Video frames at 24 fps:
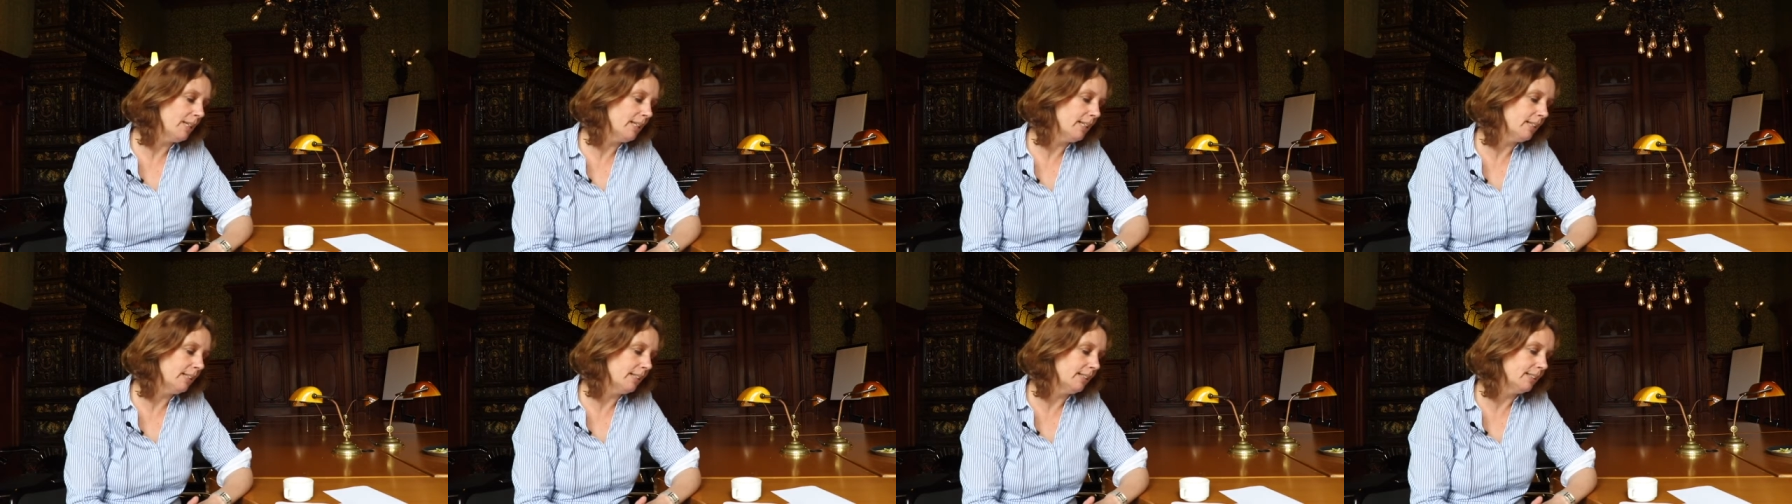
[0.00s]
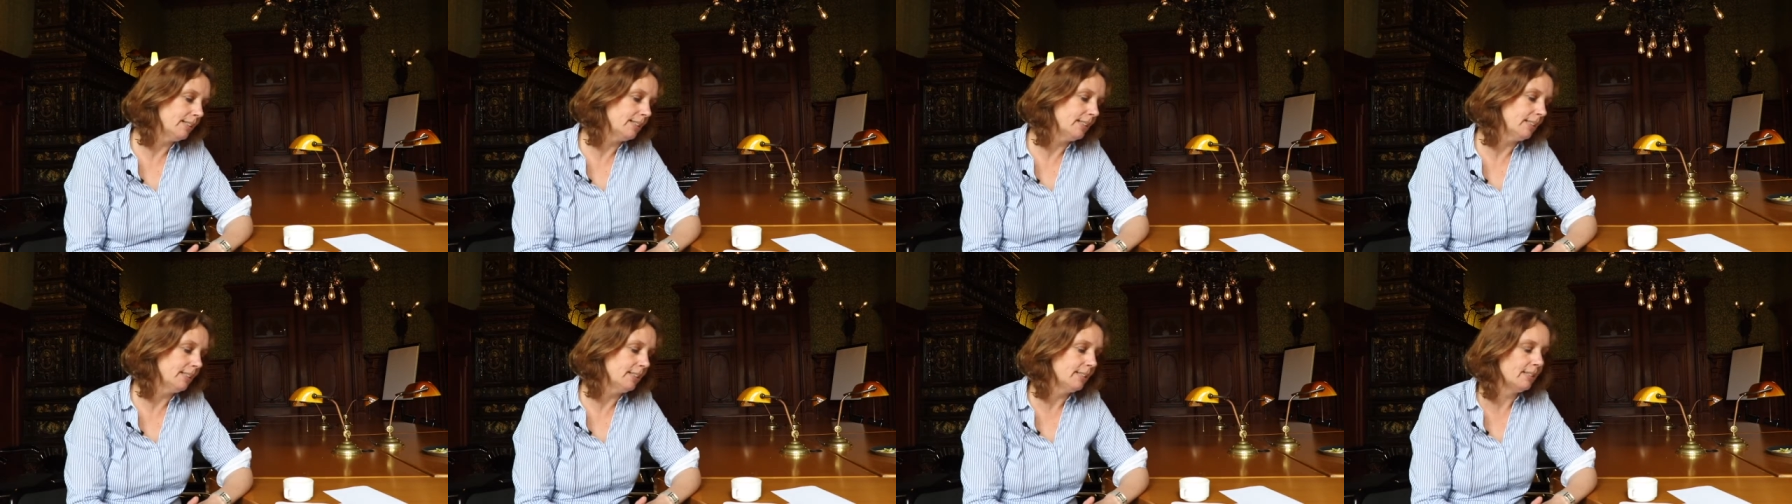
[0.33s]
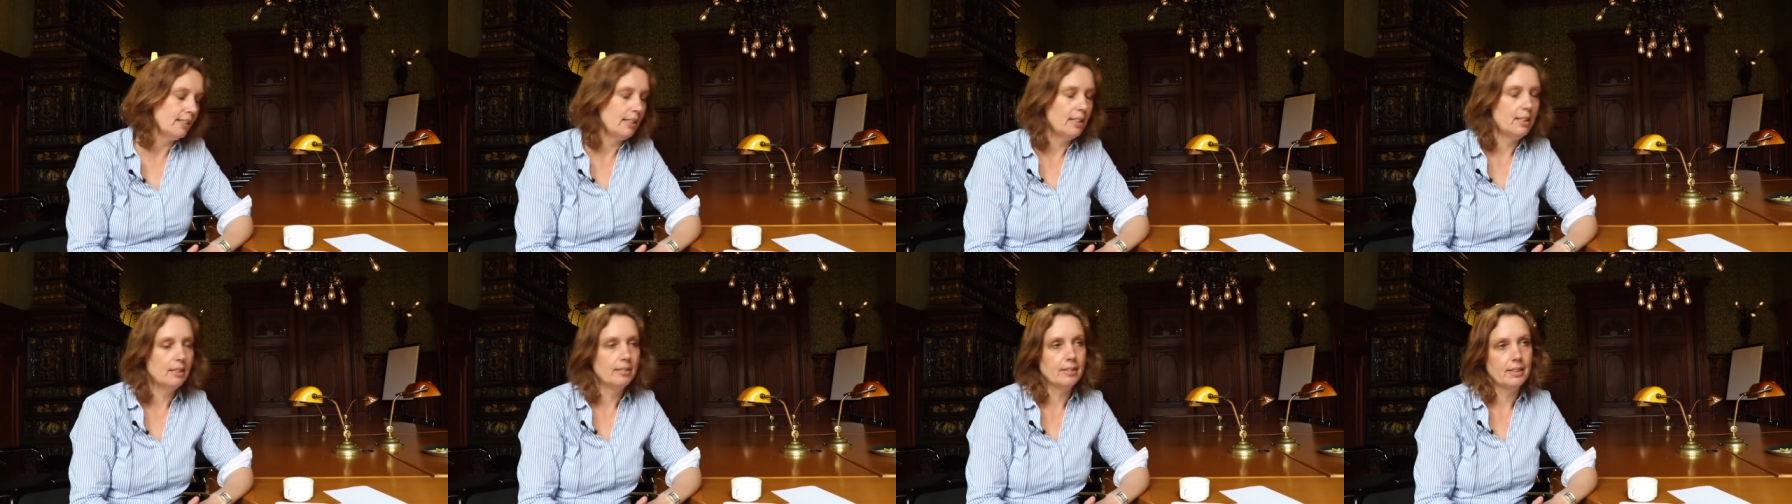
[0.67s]
EHRI in the
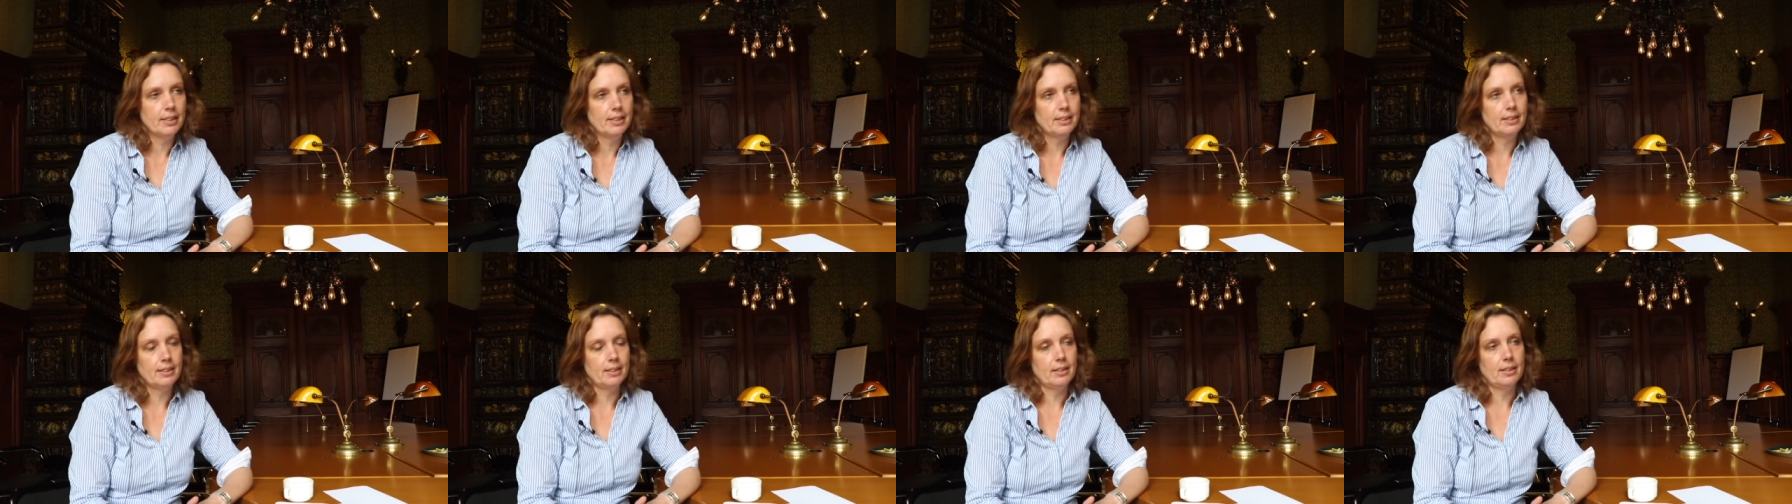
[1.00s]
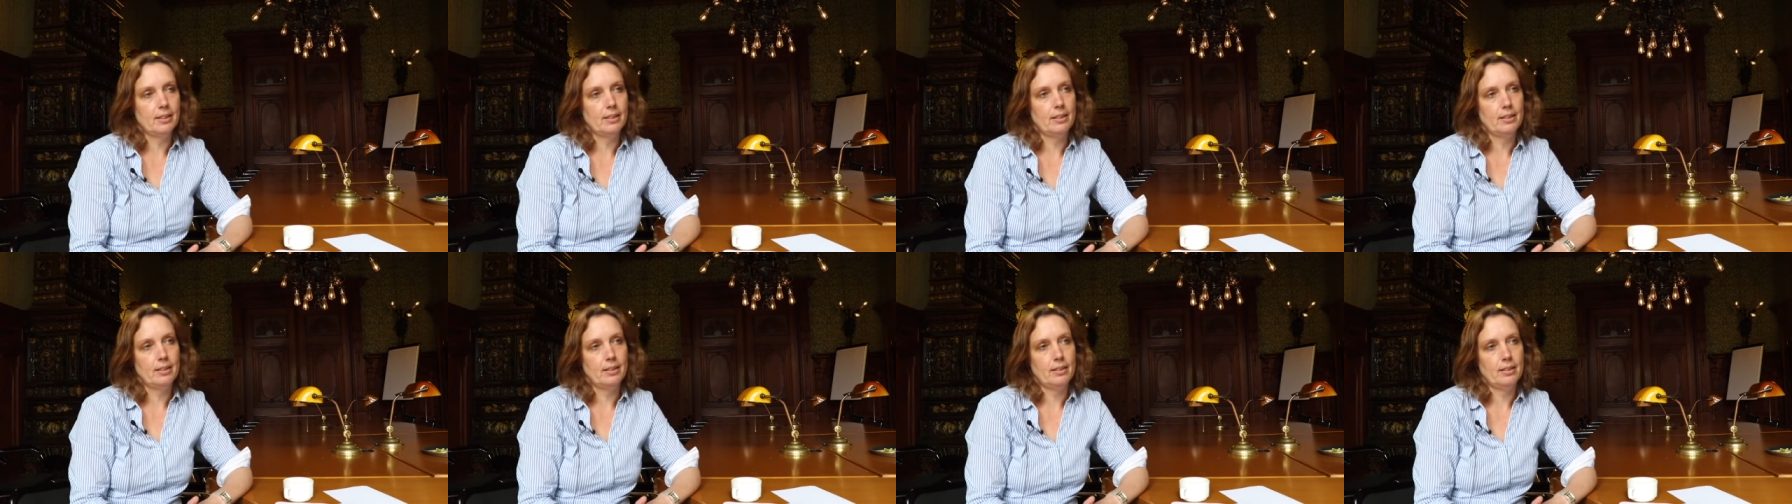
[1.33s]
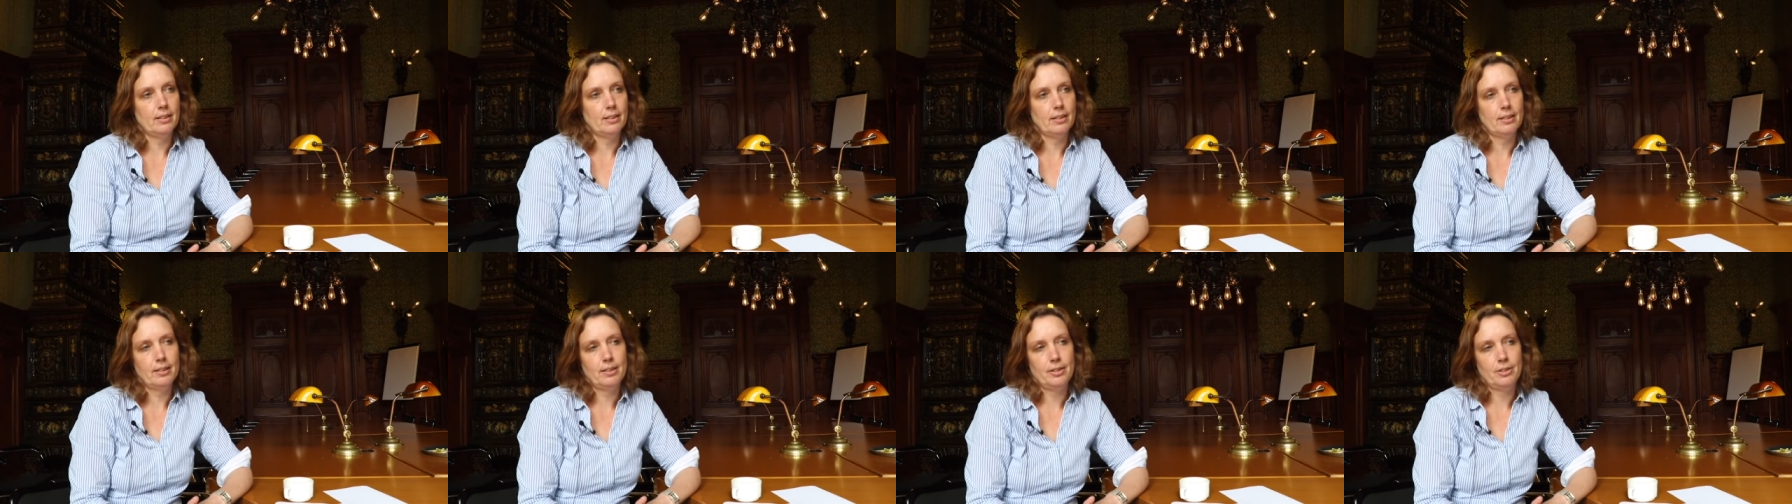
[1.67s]
sense that EHRI is
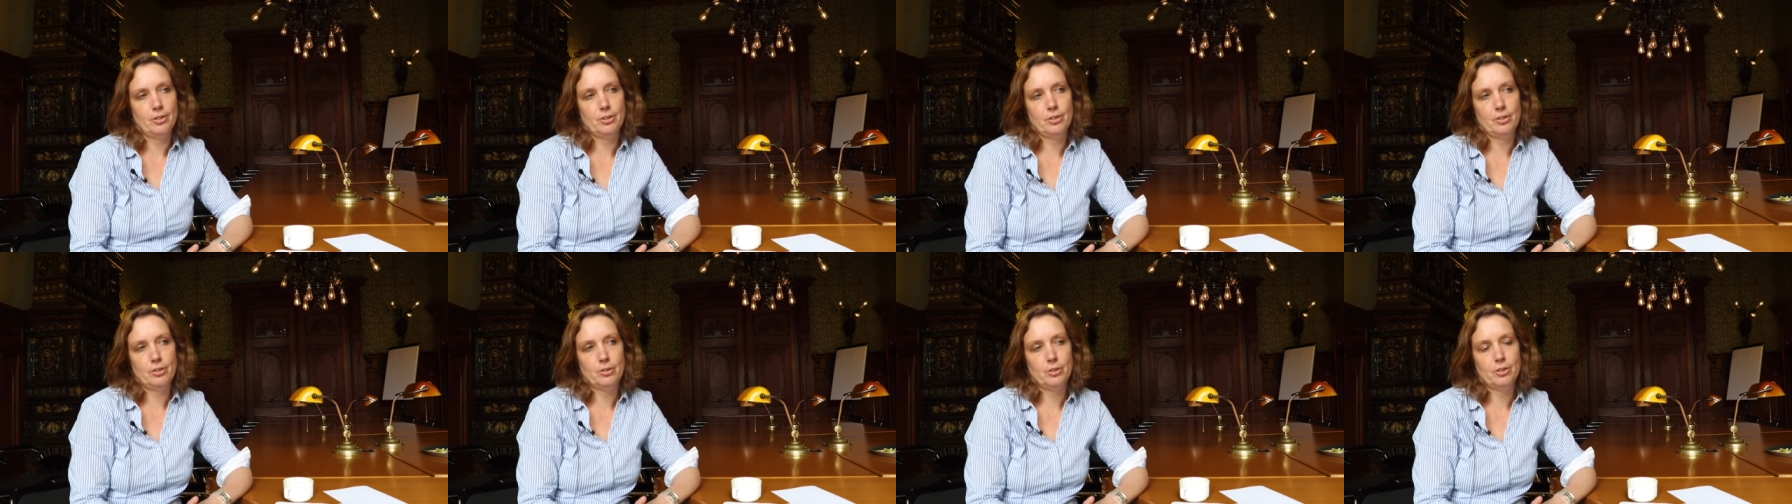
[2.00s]
a you